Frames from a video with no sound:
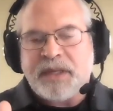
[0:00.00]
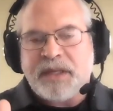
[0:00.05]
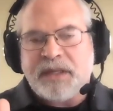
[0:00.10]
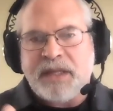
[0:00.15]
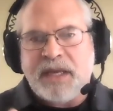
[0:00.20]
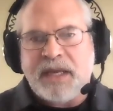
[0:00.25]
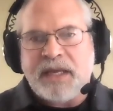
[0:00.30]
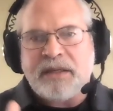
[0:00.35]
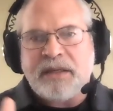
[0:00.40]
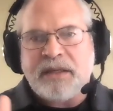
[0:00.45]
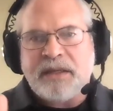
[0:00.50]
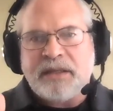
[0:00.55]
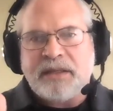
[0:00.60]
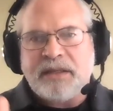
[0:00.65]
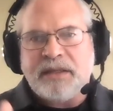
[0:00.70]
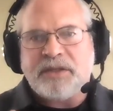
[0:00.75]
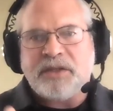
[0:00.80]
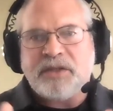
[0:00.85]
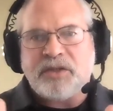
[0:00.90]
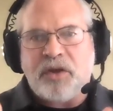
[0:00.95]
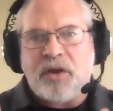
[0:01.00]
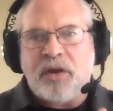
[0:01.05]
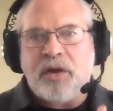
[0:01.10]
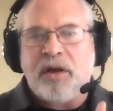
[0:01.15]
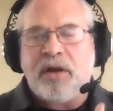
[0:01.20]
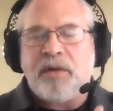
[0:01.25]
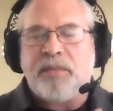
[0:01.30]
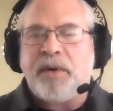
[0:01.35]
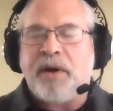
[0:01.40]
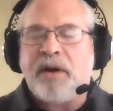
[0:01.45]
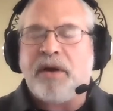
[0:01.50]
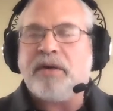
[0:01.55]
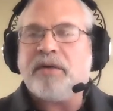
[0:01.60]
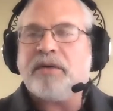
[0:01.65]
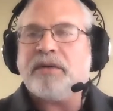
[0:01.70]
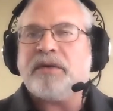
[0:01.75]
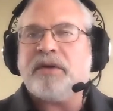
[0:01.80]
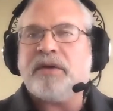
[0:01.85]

that this is all part